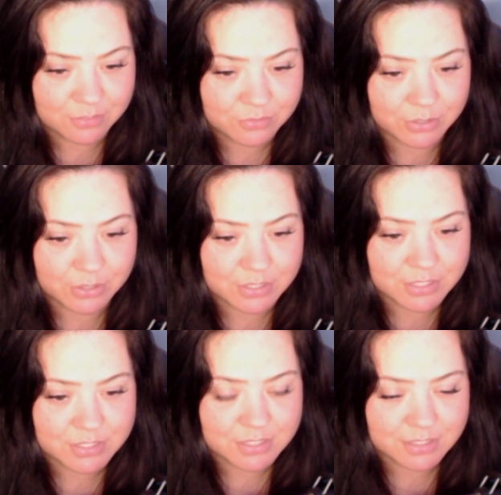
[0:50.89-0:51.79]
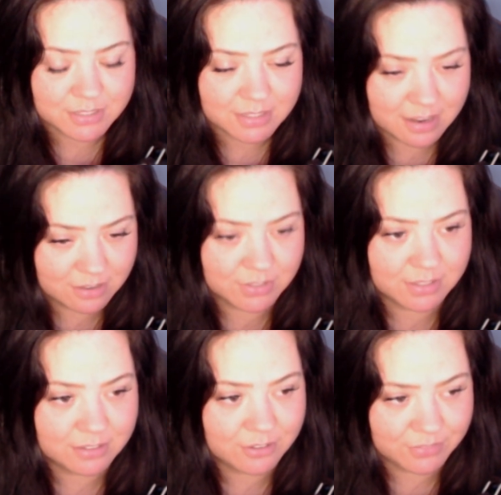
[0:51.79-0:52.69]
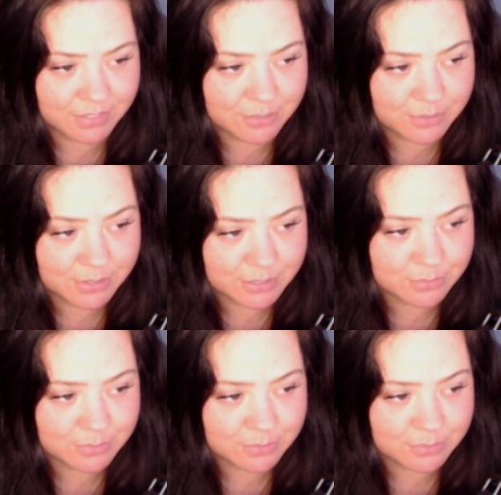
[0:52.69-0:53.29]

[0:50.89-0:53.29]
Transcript: first ever overlay was,